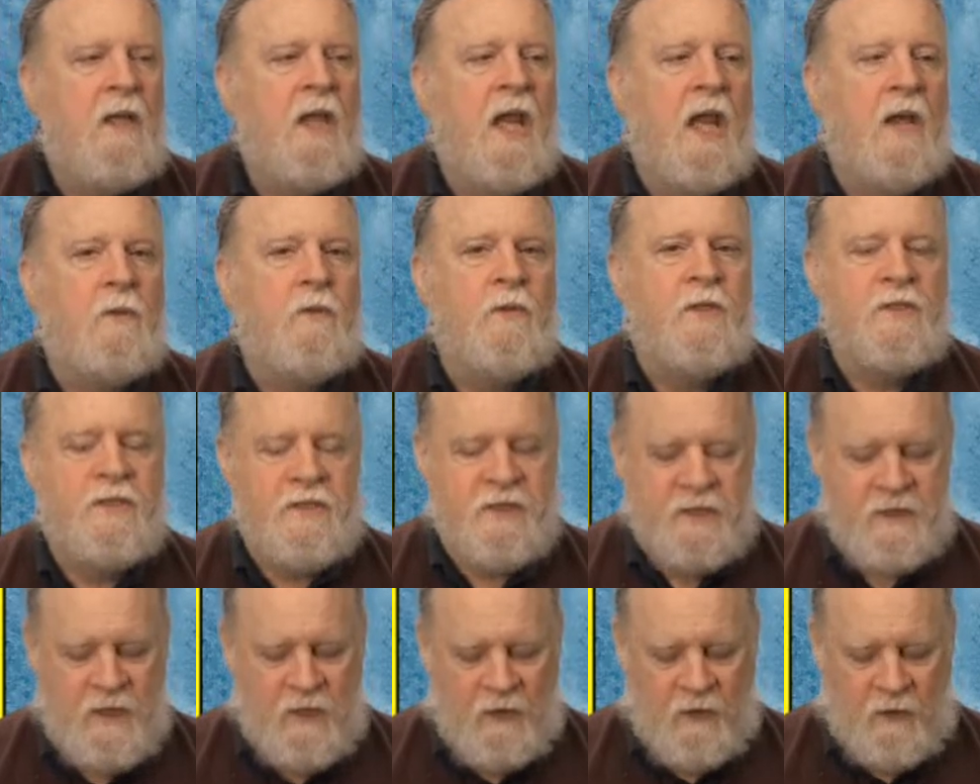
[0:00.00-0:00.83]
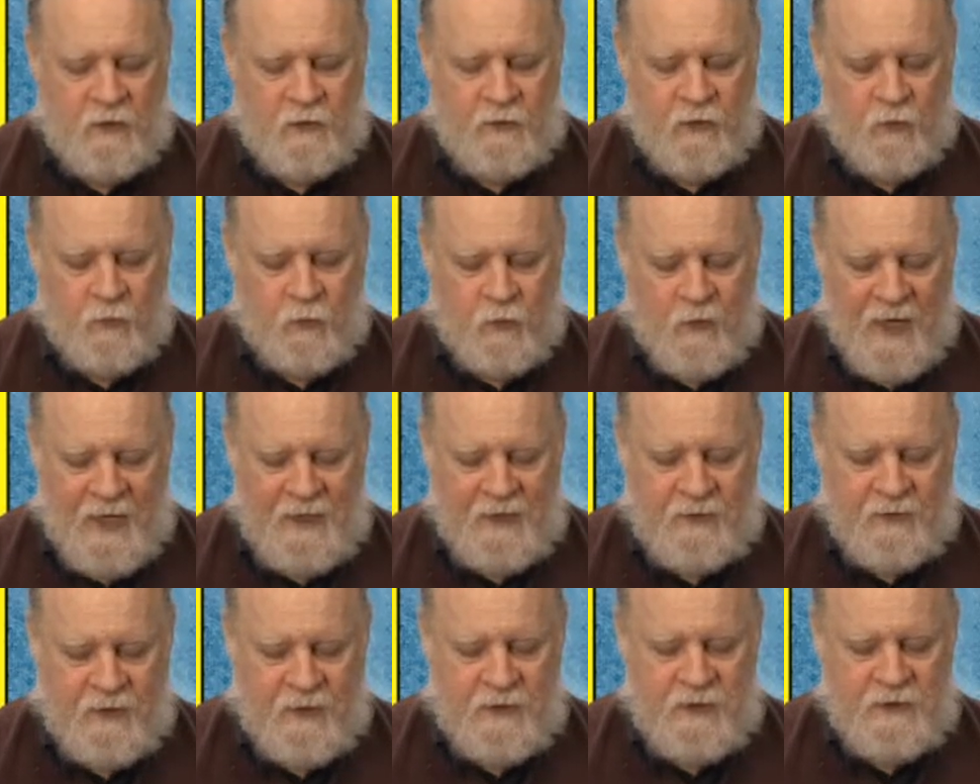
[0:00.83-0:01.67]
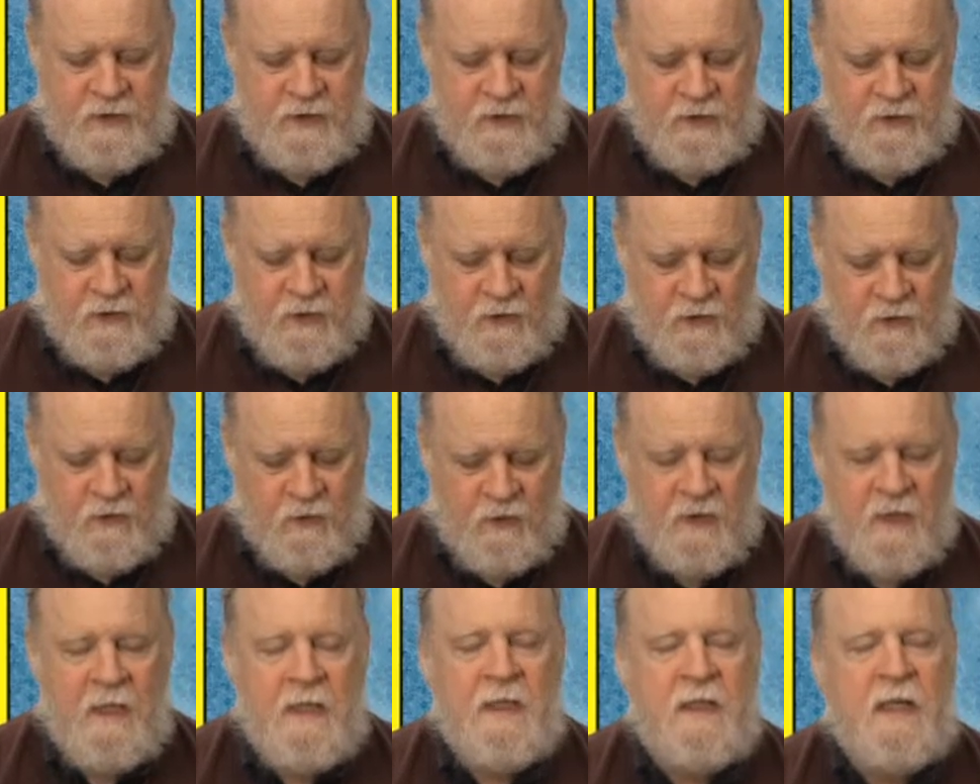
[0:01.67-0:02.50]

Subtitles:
It was still the right thing to do.